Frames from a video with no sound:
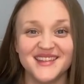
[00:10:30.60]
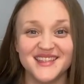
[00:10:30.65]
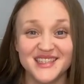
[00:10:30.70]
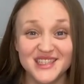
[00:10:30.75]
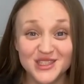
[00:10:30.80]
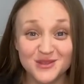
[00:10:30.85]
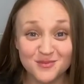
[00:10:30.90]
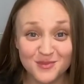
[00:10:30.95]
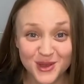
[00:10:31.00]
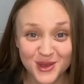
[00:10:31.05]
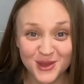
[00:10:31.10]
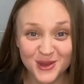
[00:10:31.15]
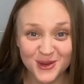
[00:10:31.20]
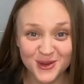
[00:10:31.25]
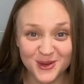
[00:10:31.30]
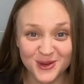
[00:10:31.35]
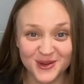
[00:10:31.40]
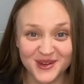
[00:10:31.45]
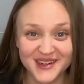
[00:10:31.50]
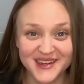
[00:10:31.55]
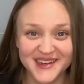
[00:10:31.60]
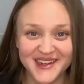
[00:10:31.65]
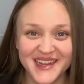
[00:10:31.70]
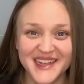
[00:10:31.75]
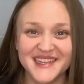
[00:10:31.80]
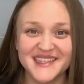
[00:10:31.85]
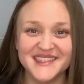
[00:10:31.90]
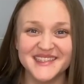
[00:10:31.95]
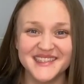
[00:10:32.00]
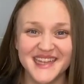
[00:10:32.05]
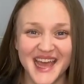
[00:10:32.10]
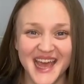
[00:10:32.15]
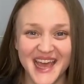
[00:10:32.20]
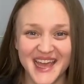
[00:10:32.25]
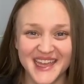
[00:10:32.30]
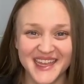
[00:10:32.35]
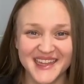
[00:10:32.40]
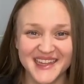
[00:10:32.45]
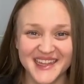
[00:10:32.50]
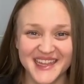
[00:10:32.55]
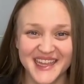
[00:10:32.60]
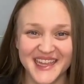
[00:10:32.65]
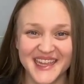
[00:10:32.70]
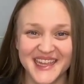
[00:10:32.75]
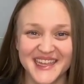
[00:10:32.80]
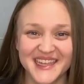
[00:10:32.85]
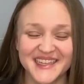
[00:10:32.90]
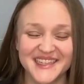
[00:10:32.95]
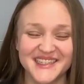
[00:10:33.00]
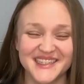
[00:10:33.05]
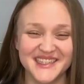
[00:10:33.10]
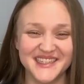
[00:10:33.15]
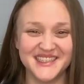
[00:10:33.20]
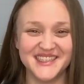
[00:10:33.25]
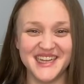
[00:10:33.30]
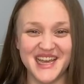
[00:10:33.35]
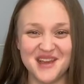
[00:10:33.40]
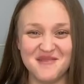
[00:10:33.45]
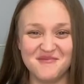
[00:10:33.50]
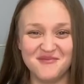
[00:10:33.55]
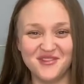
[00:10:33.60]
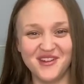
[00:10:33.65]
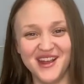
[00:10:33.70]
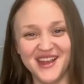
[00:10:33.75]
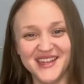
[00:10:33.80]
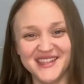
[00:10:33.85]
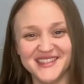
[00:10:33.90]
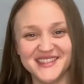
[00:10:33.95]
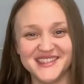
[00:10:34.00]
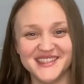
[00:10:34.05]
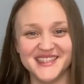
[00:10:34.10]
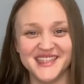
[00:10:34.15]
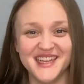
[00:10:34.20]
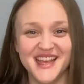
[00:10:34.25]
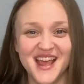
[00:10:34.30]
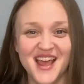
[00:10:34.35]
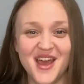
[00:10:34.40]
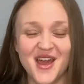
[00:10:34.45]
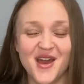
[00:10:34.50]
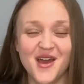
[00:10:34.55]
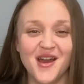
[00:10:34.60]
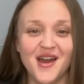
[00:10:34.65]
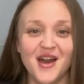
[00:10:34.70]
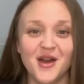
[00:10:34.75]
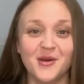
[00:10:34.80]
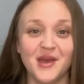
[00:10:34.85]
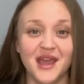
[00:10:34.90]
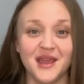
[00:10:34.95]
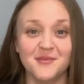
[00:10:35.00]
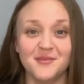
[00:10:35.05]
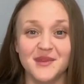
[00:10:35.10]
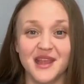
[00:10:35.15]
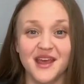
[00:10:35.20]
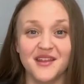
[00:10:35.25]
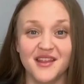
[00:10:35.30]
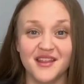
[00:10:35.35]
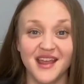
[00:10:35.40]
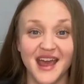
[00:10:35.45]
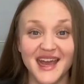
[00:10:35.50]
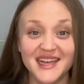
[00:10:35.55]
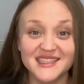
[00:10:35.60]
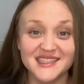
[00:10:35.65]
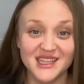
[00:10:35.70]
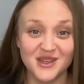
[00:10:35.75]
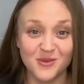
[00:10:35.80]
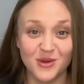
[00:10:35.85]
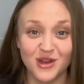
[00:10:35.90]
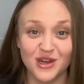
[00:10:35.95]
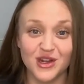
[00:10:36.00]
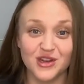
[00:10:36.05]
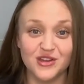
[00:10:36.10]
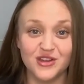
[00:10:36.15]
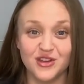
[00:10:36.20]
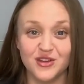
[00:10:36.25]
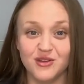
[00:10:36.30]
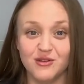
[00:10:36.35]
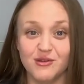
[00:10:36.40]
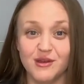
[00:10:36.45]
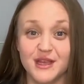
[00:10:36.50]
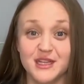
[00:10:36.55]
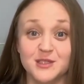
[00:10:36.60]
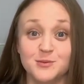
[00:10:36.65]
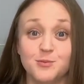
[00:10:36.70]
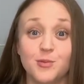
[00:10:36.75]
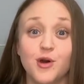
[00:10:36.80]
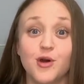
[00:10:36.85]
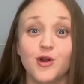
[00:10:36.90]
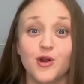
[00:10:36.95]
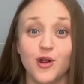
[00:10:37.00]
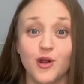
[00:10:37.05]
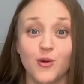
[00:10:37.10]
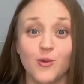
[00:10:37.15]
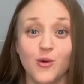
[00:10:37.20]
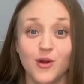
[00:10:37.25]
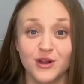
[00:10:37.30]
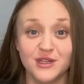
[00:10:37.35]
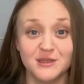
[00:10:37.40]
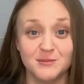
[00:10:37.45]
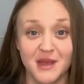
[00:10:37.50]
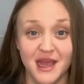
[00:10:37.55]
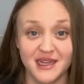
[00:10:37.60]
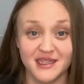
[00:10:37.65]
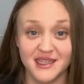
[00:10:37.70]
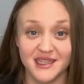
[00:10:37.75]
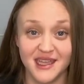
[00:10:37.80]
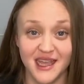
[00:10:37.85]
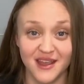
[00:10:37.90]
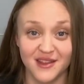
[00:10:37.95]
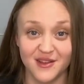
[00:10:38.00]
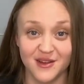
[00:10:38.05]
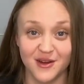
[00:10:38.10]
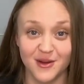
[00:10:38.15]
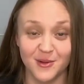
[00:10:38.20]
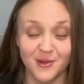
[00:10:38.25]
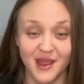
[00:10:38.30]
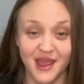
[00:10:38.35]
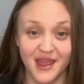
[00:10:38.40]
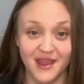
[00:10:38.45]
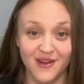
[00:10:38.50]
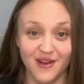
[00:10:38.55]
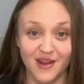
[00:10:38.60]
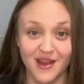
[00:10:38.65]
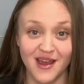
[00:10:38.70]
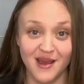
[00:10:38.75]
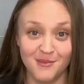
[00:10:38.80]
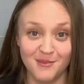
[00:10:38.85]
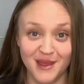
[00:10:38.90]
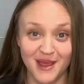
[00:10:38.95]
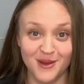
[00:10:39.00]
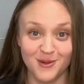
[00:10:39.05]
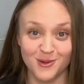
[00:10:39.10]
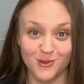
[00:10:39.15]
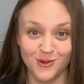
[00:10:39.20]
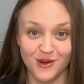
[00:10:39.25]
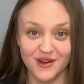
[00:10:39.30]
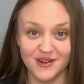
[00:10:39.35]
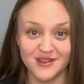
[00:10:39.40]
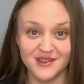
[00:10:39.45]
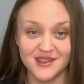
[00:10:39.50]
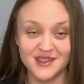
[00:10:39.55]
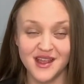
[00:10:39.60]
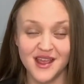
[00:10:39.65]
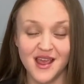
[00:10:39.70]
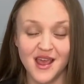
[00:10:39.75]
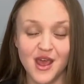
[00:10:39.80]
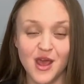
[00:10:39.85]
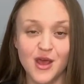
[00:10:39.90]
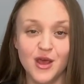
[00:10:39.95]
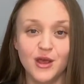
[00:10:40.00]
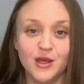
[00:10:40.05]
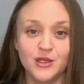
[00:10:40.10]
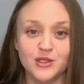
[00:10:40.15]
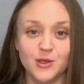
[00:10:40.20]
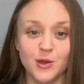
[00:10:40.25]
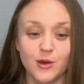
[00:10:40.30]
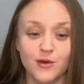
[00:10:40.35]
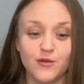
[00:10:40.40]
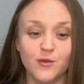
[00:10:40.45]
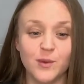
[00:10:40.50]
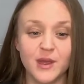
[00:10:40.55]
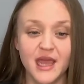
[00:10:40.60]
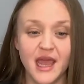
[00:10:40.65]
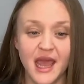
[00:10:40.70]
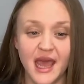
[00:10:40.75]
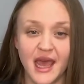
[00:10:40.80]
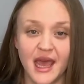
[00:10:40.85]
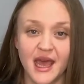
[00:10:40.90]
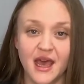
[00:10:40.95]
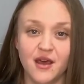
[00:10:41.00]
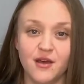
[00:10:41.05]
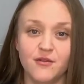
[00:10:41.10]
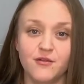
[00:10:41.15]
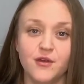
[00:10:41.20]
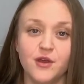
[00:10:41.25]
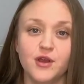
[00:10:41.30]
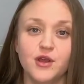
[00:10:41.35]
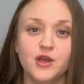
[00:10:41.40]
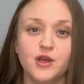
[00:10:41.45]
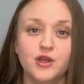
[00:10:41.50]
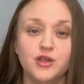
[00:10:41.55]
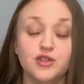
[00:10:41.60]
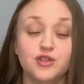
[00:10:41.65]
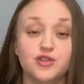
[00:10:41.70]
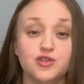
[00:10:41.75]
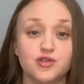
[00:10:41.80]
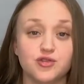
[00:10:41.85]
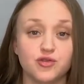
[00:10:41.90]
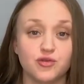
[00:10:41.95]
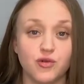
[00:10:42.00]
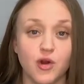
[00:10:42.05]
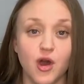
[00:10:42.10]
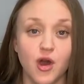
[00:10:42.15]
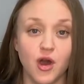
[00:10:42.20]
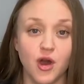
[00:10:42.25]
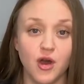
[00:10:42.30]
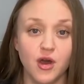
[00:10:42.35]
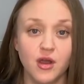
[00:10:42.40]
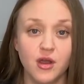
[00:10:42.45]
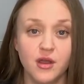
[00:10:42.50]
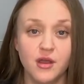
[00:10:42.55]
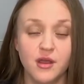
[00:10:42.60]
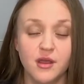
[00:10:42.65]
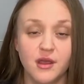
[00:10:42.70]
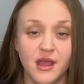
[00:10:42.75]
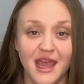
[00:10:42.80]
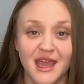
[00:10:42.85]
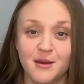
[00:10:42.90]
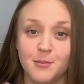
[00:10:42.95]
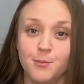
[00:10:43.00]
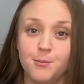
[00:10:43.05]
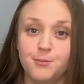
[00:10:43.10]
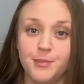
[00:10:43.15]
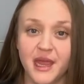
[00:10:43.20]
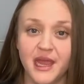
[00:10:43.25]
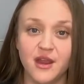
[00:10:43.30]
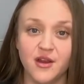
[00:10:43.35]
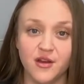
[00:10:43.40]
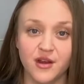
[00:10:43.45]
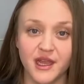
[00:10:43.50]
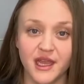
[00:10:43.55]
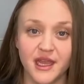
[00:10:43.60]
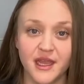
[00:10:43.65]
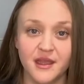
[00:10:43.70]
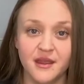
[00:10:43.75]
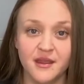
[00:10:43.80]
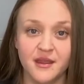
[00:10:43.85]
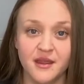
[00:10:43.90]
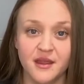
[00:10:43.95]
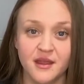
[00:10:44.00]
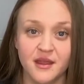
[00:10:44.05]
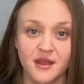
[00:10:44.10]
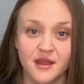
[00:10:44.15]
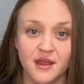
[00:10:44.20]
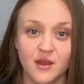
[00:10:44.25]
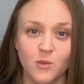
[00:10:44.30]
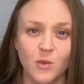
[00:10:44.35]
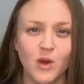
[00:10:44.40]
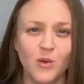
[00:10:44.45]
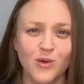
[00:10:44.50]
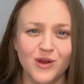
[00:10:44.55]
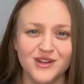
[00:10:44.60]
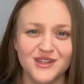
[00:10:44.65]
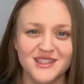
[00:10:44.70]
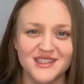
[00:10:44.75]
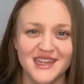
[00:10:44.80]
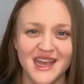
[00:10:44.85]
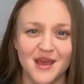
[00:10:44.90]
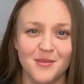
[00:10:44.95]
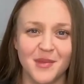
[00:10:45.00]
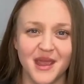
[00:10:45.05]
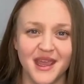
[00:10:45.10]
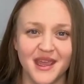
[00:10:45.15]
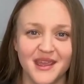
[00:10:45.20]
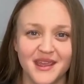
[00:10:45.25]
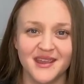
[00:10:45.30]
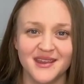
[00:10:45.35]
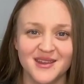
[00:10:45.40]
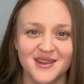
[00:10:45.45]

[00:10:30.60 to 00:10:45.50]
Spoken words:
Spoon, exactly. Good job, friends. Okay, now the last thing we're going to do is put our words back together, okay? Our compound words. So if we have straw and berry, what word does that make?